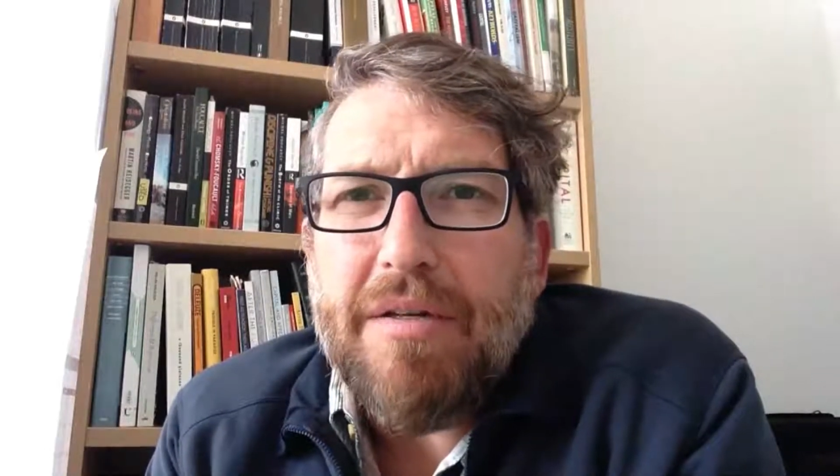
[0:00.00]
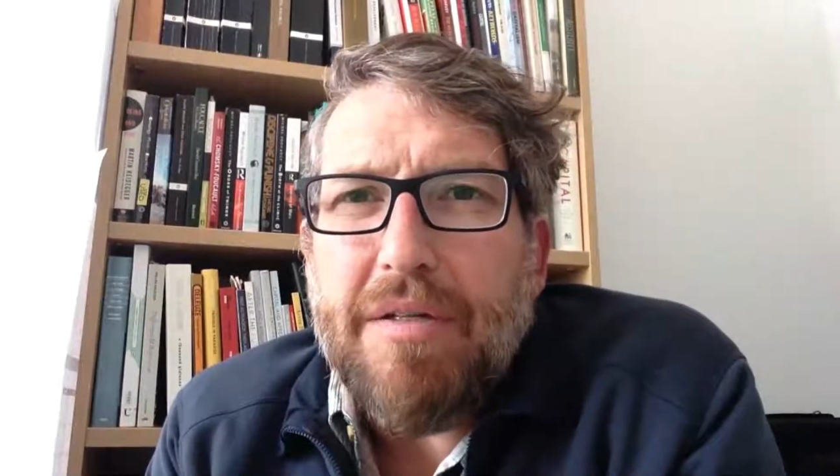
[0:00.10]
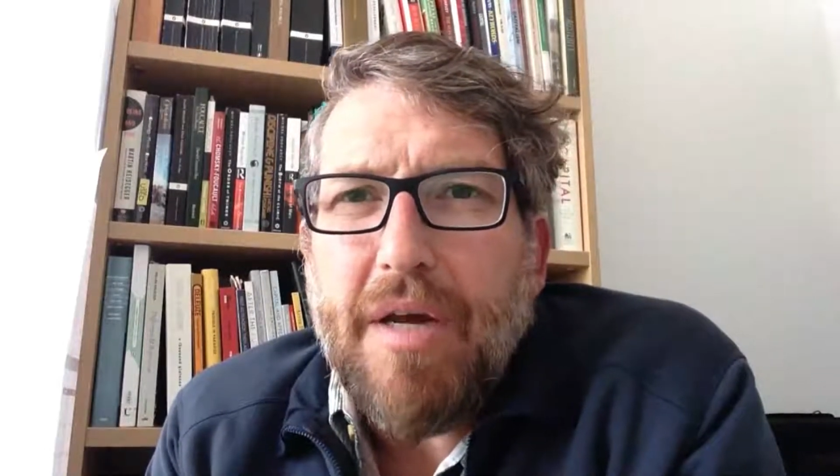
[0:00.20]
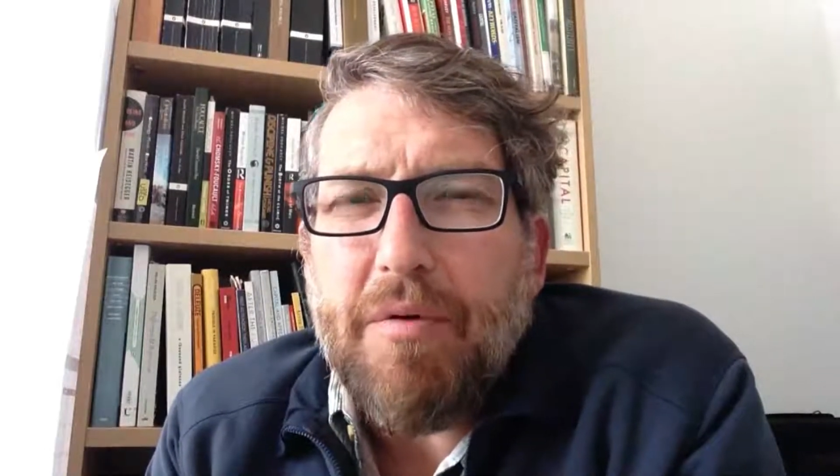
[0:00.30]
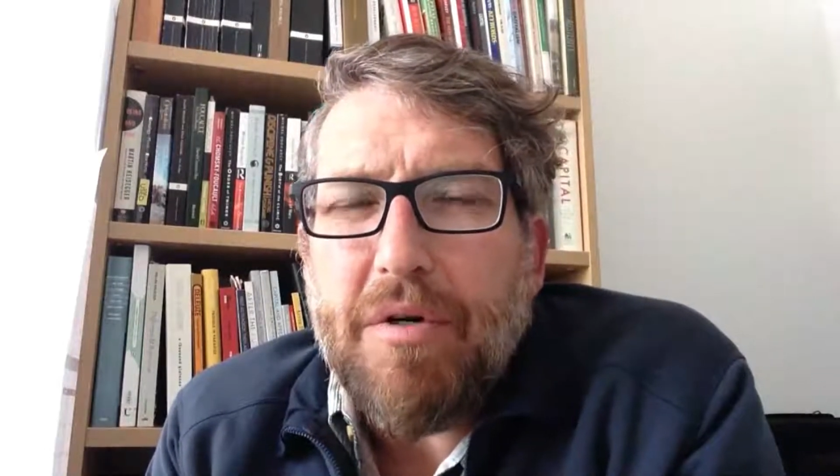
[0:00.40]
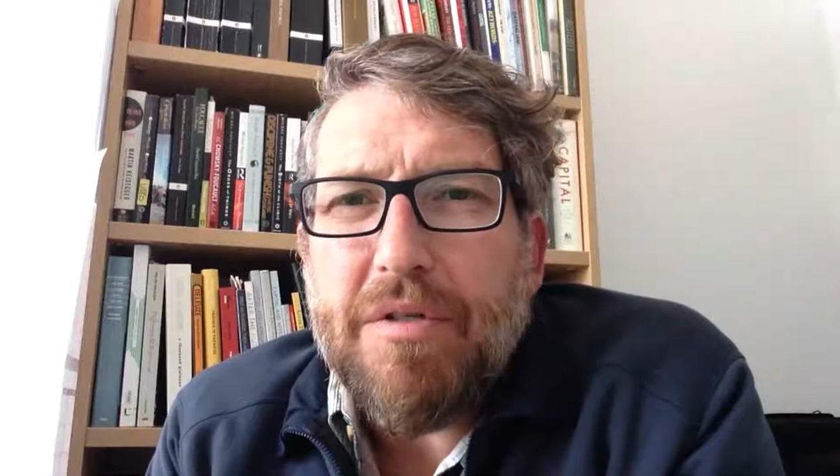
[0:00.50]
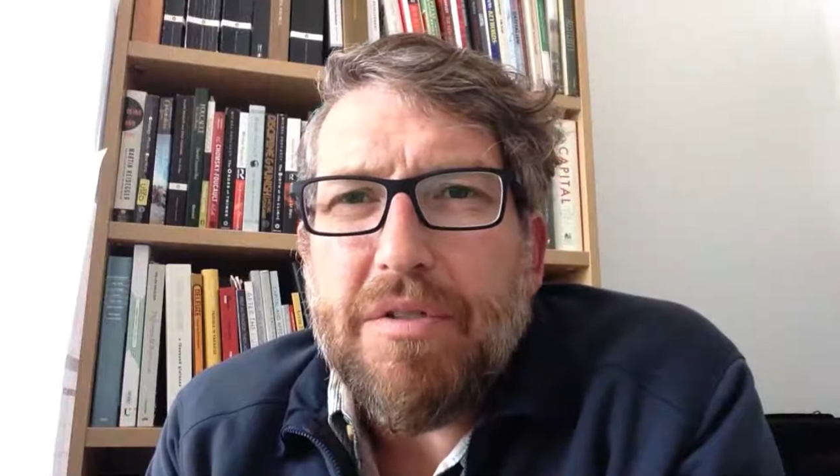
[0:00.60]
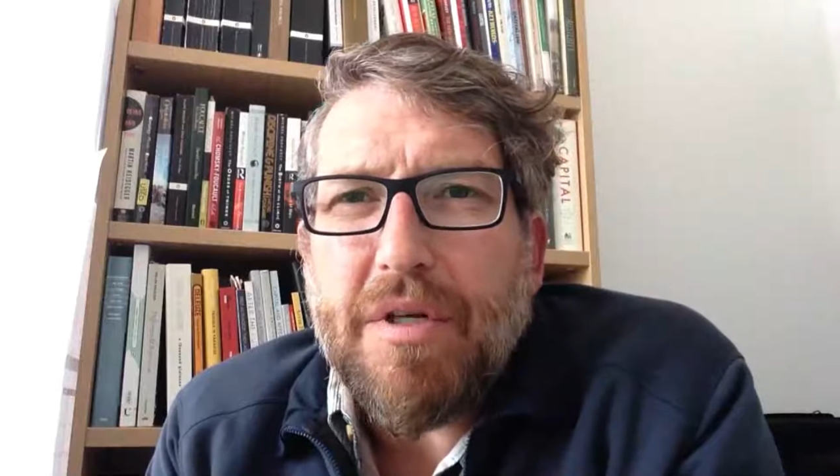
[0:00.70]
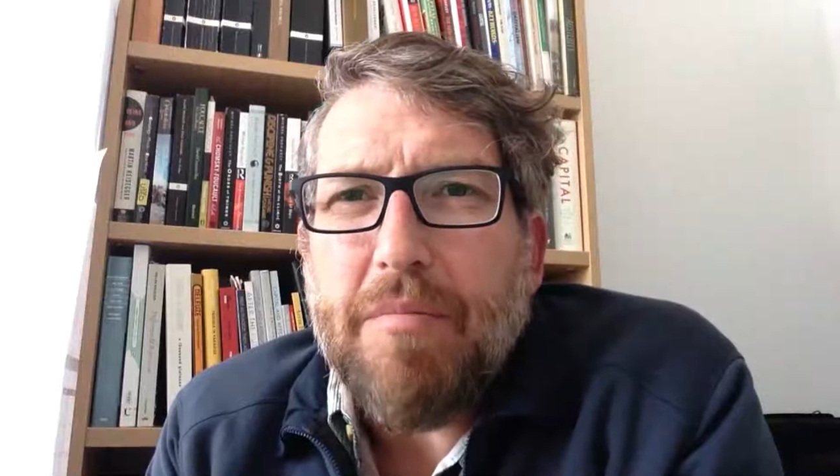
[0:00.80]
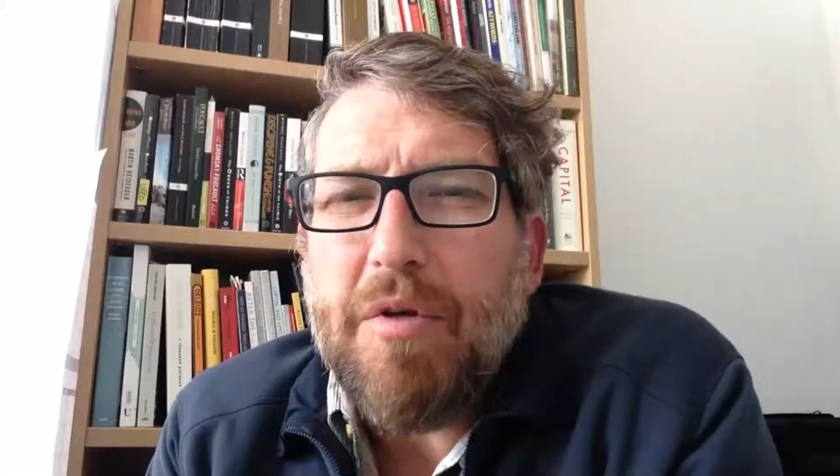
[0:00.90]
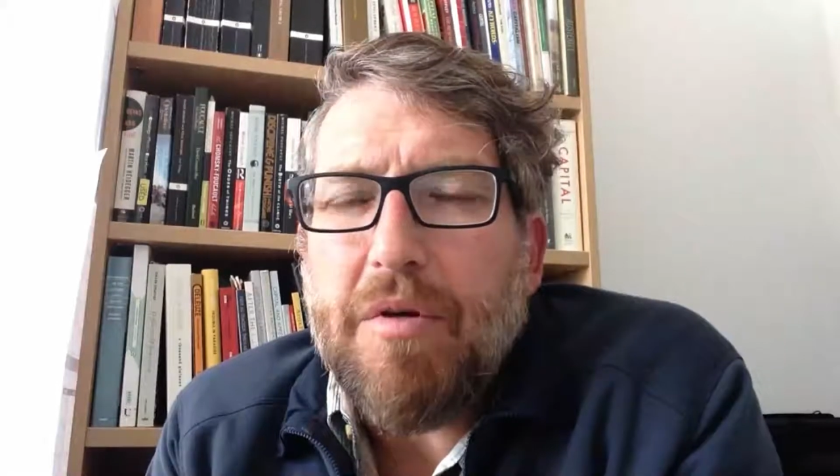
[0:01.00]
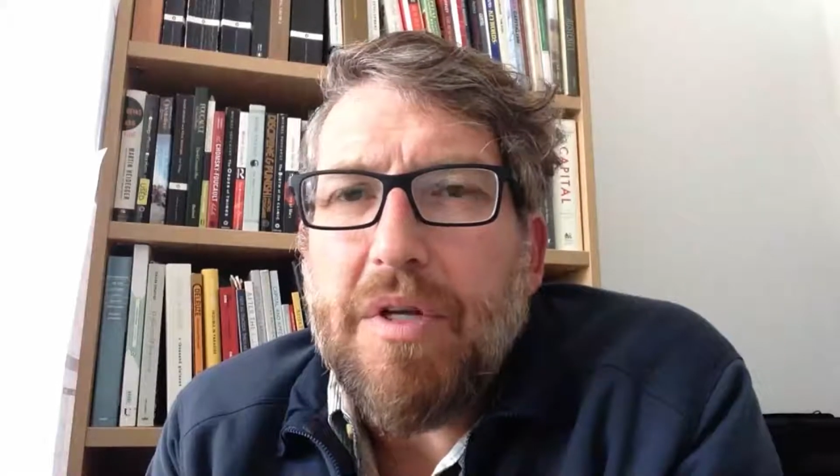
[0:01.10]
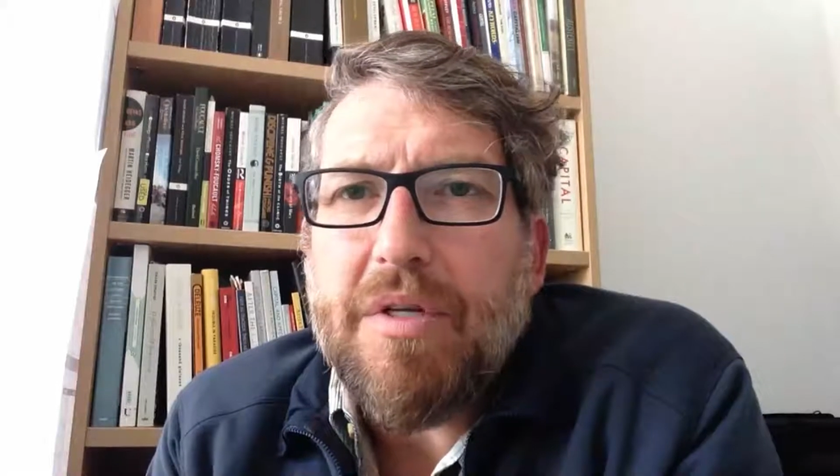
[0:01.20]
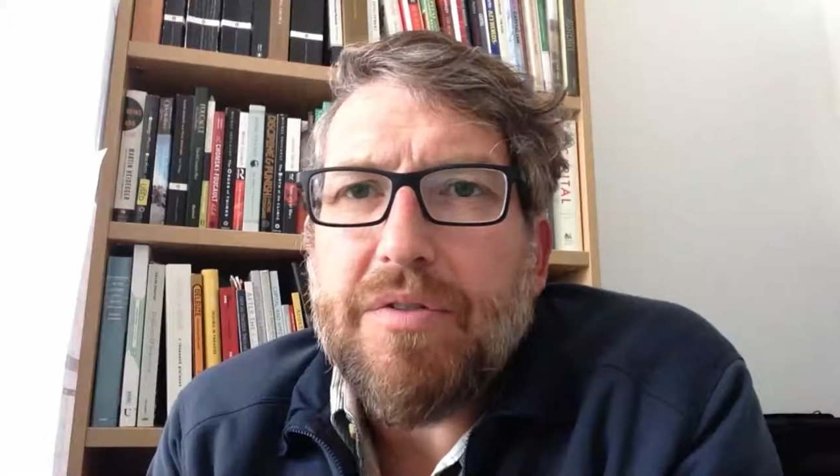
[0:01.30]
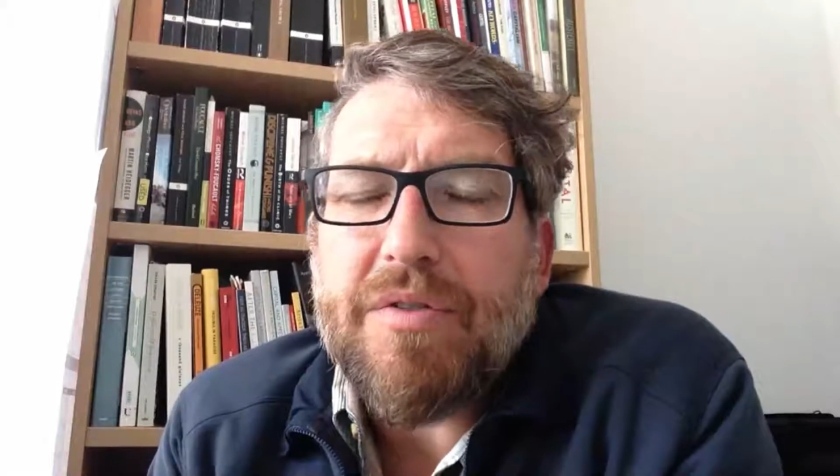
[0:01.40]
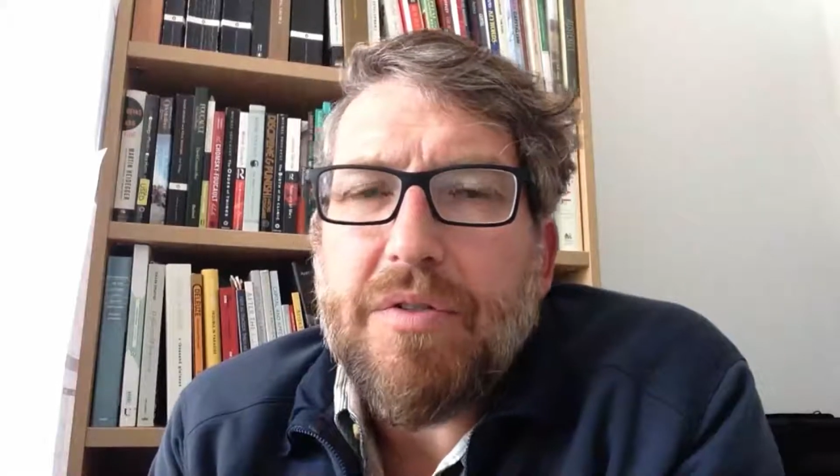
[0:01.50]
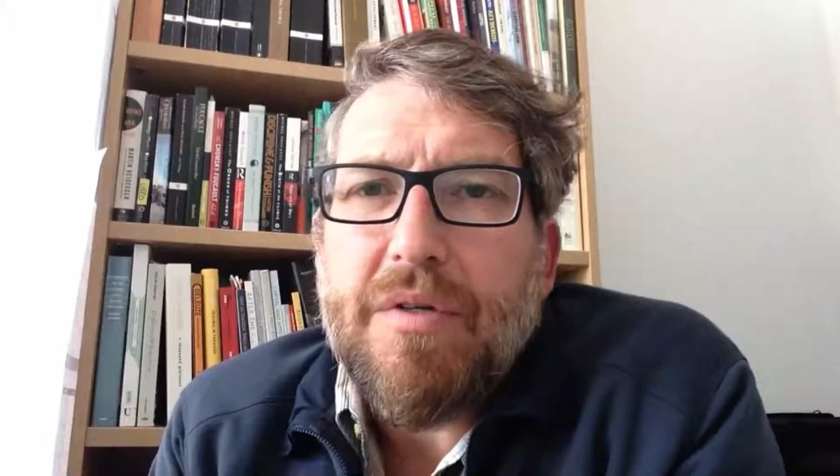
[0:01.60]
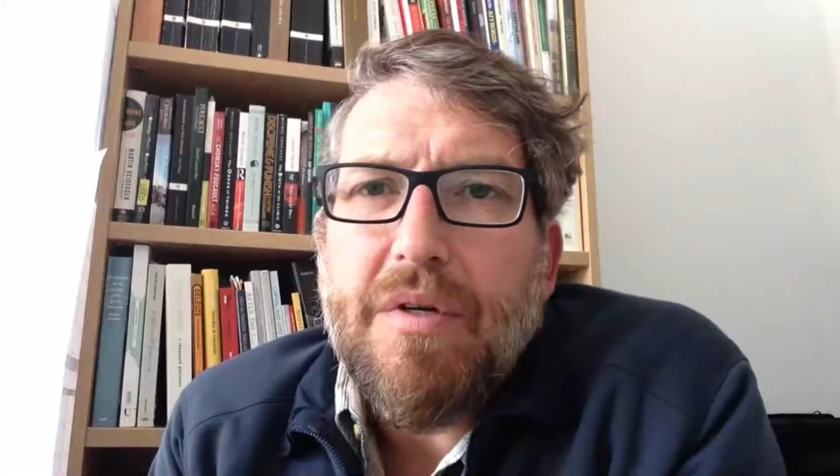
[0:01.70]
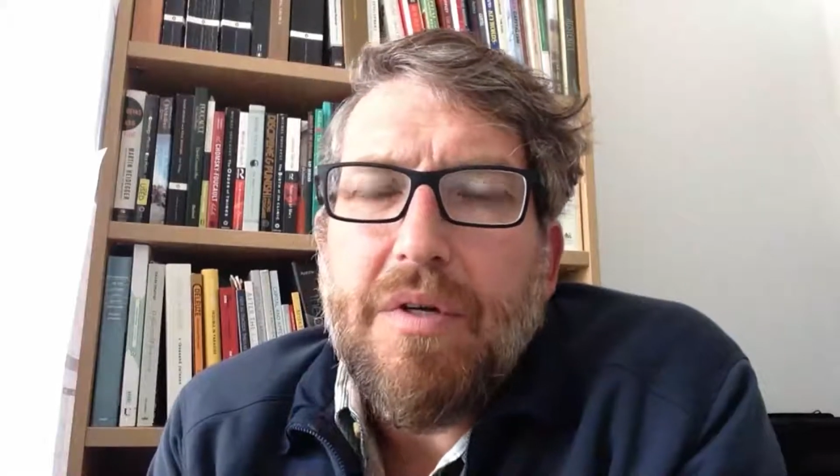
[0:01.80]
neighborhoods and communities